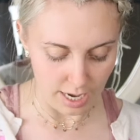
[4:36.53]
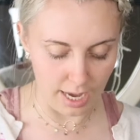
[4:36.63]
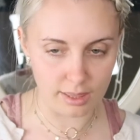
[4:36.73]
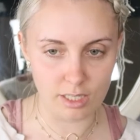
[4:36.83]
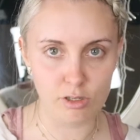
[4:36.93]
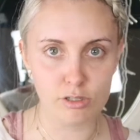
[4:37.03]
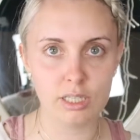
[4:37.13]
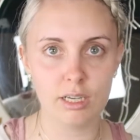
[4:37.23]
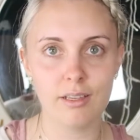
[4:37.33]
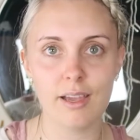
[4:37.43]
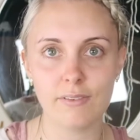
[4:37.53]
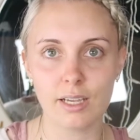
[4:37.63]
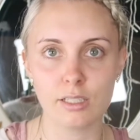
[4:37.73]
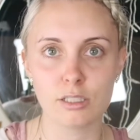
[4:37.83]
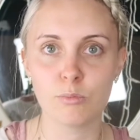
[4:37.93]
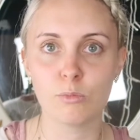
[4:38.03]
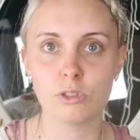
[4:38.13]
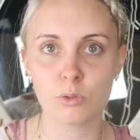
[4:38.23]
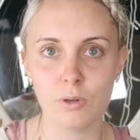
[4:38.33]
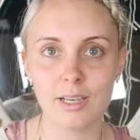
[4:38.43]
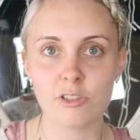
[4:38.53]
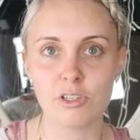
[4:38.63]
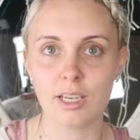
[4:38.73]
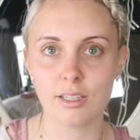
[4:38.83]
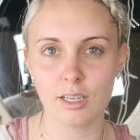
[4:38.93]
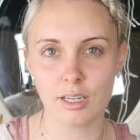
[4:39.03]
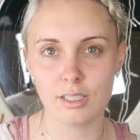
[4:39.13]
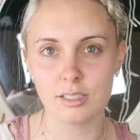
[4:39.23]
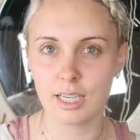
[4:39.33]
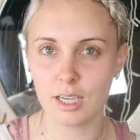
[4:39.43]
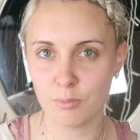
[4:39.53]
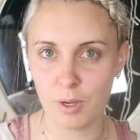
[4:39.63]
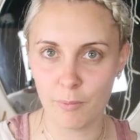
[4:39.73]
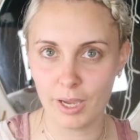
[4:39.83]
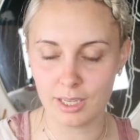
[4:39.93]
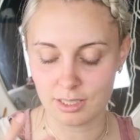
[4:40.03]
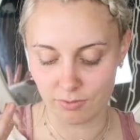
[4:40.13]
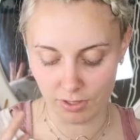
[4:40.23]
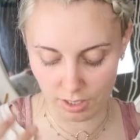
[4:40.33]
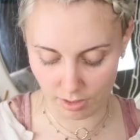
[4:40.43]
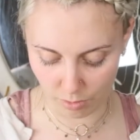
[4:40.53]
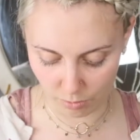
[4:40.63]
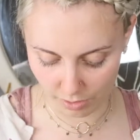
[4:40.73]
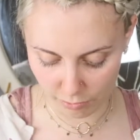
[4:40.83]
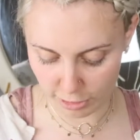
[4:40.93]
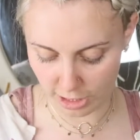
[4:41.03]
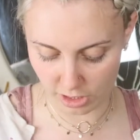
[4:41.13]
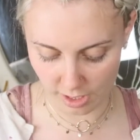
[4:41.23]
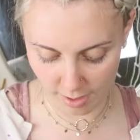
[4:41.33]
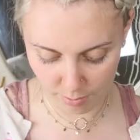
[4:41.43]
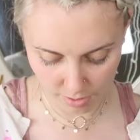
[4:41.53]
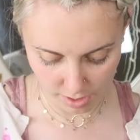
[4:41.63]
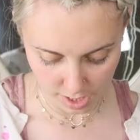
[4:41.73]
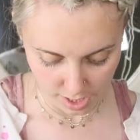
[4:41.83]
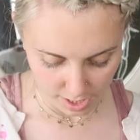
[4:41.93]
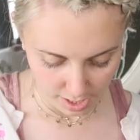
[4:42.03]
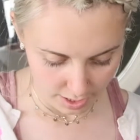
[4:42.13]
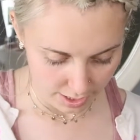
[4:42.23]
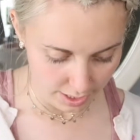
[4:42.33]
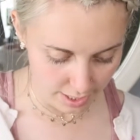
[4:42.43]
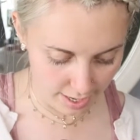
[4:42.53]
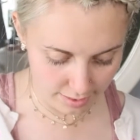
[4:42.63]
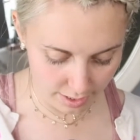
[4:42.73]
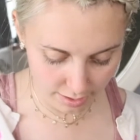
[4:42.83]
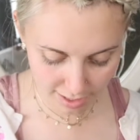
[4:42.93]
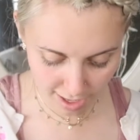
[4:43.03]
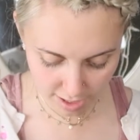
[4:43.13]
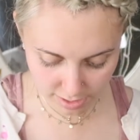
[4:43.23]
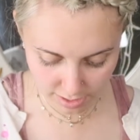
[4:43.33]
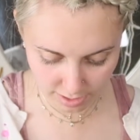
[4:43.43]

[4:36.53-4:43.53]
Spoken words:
And then usually I'll have like a small toiletry kit that I can take out my bags if I, you know, want to freshen up. And then the last